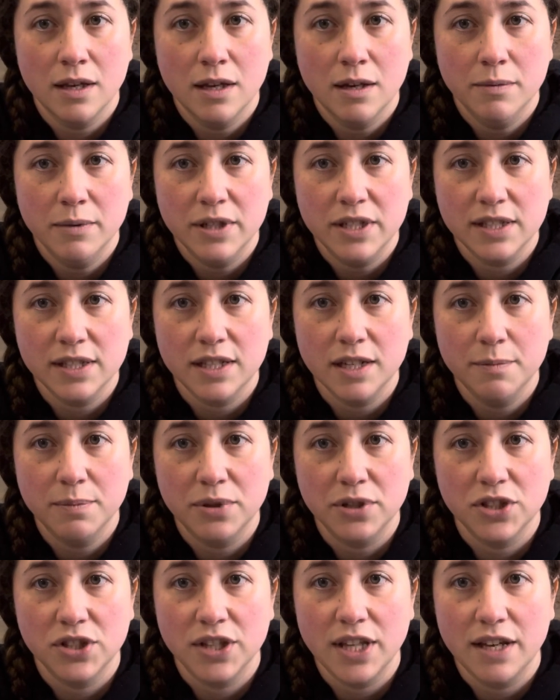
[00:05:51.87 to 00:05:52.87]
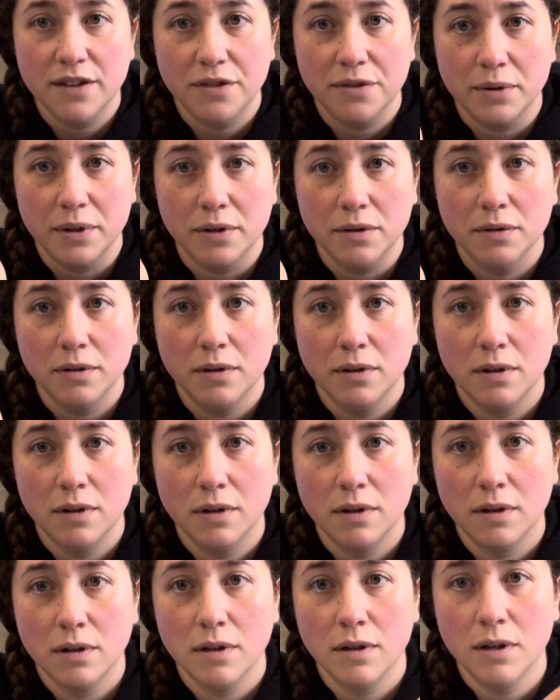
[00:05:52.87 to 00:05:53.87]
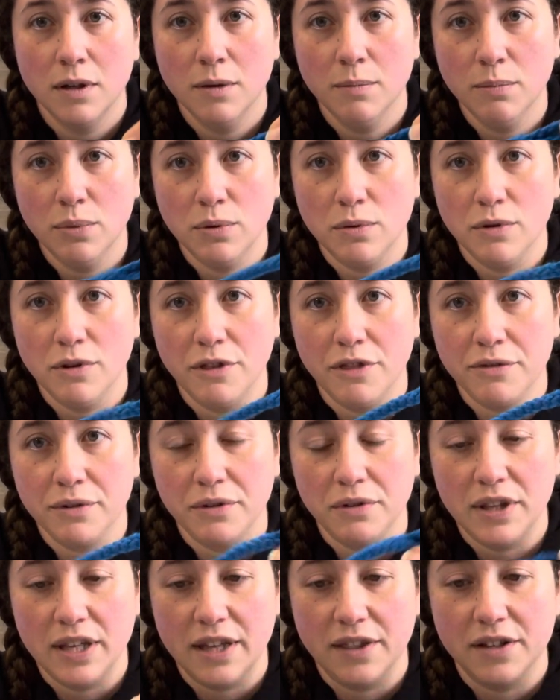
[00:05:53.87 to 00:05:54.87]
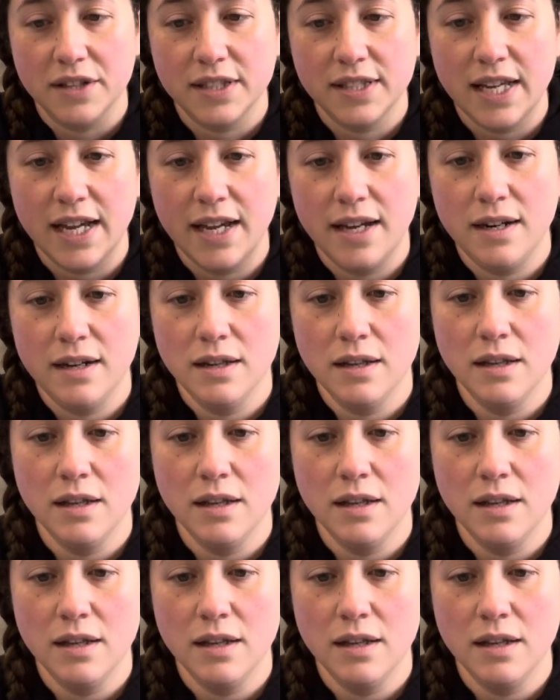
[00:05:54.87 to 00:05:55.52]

We're just gonna push that through, pull through the other side.